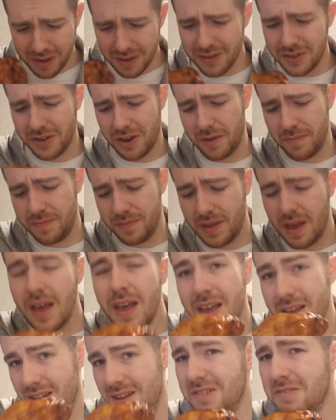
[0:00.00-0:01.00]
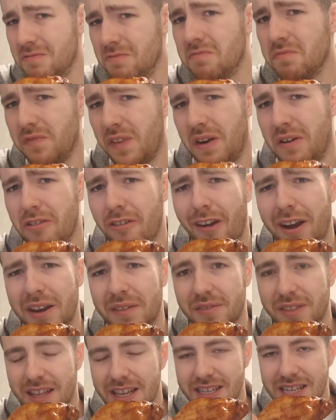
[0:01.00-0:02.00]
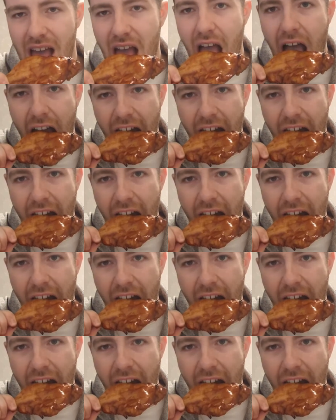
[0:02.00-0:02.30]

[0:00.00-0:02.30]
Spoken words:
So, very ready for this.